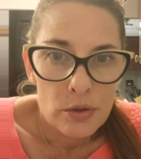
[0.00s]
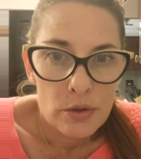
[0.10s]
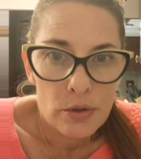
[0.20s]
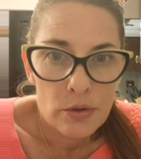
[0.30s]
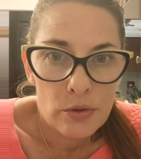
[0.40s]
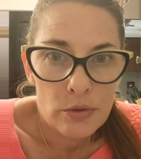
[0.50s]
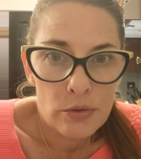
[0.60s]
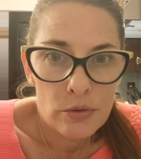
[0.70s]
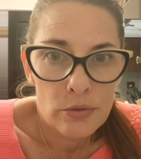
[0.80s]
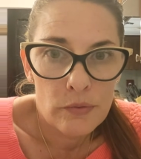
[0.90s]
So
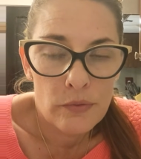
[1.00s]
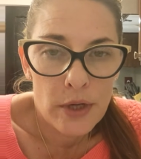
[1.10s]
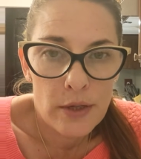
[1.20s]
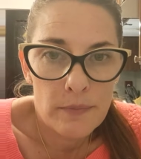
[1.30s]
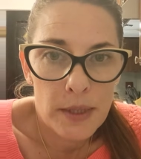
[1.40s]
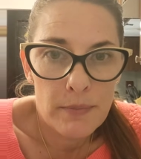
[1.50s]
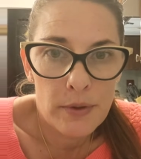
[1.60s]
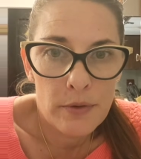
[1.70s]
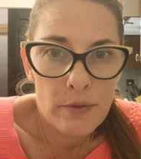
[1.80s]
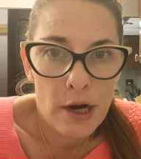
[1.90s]
we'll get people
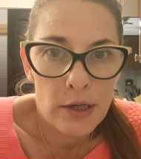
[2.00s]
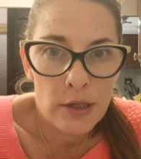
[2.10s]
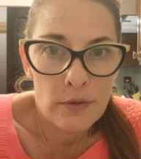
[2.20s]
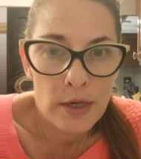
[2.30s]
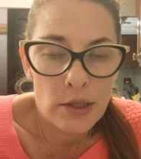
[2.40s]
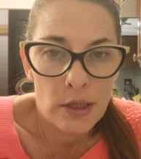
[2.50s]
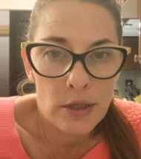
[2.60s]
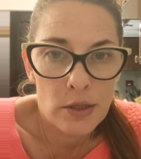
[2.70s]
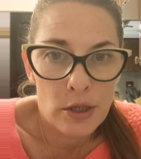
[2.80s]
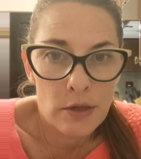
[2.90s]
who watch
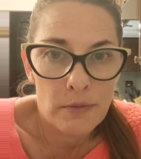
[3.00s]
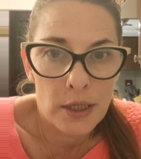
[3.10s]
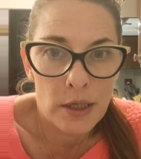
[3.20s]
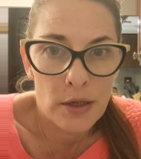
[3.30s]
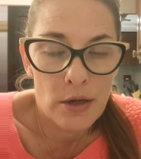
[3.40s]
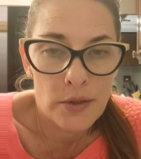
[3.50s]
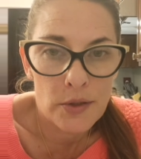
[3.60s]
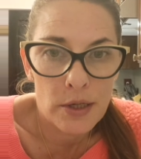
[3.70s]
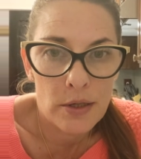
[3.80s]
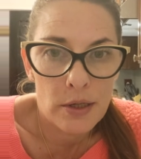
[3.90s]
Russia, Germany,
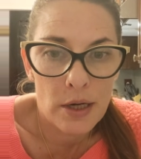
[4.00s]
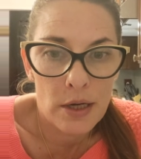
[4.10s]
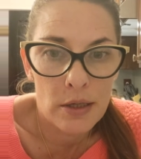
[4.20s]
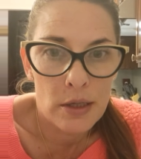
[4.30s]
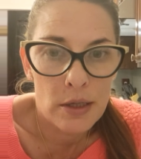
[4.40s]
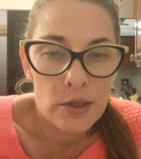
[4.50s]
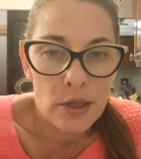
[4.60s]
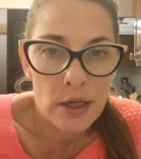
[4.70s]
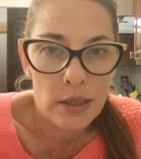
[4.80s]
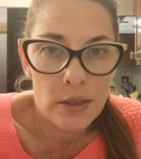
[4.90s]
Australia,
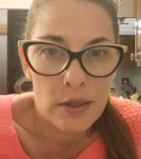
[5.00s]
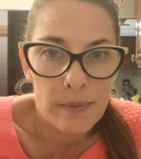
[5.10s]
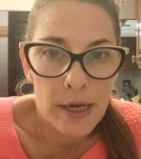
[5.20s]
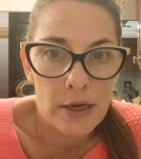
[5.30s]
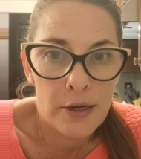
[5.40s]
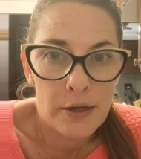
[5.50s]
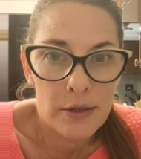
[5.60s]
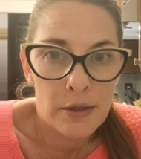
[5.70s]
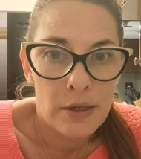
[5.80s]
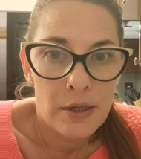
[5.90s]
China, Japan,
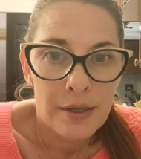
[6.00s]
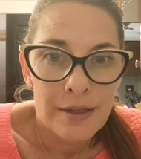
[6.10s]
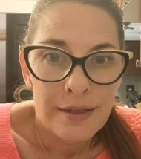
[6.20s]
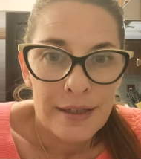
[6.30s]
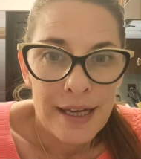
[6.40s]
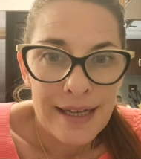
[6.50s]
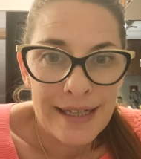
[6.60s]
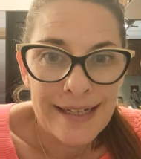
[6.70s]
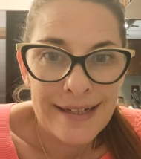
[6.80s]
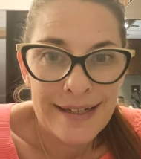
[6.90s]

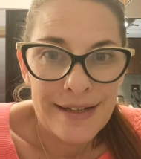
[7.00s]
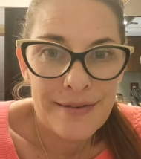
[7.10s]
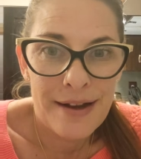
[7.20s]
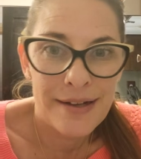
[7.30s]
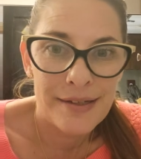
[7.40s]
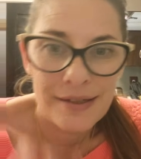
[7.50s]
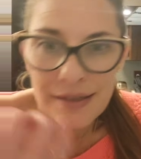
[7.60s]
Canada, US.